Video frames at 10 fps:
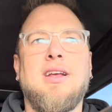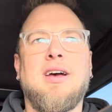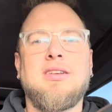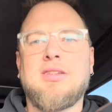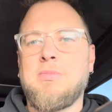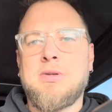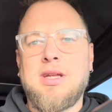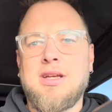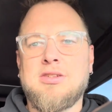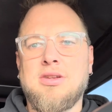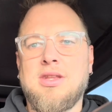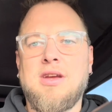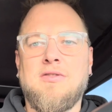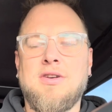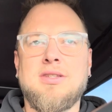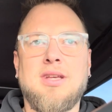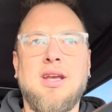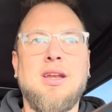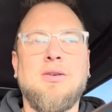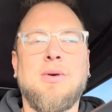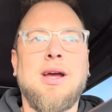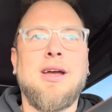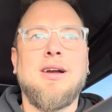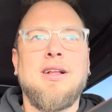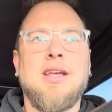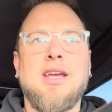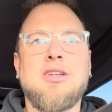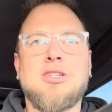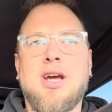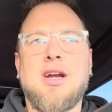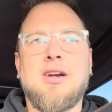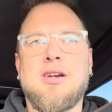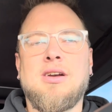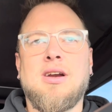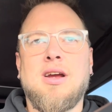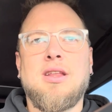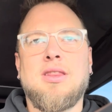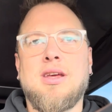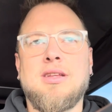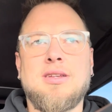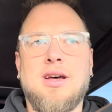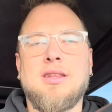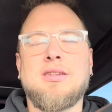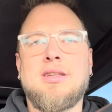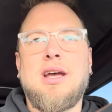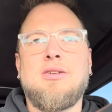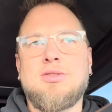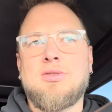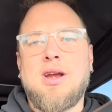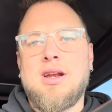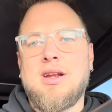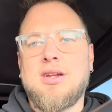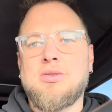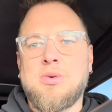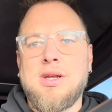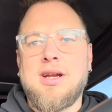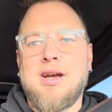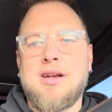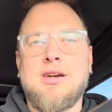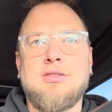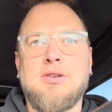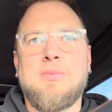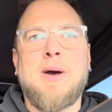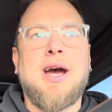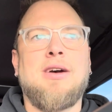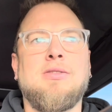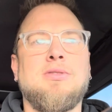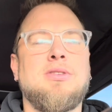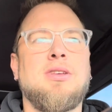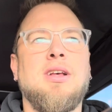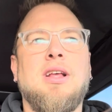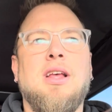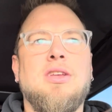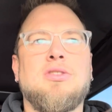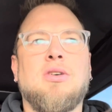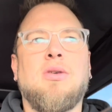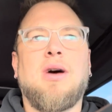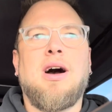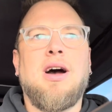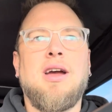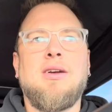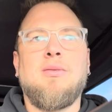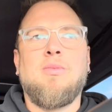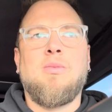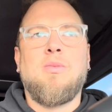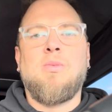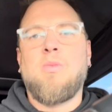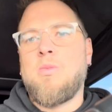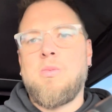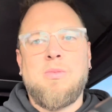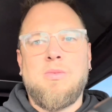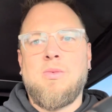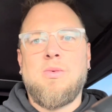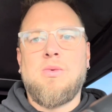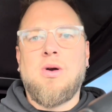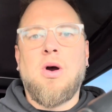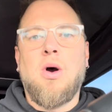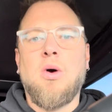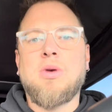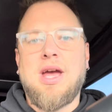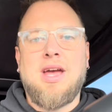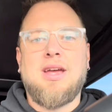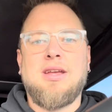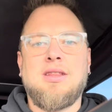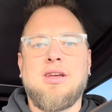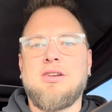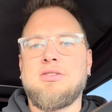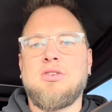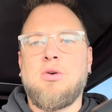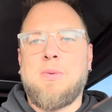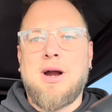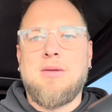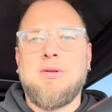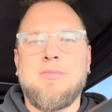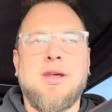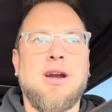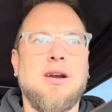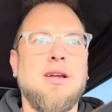a substantial difference anyway. Each tire that is on this now is rated at 2,900 pounds. So I am okay. There is no problem there.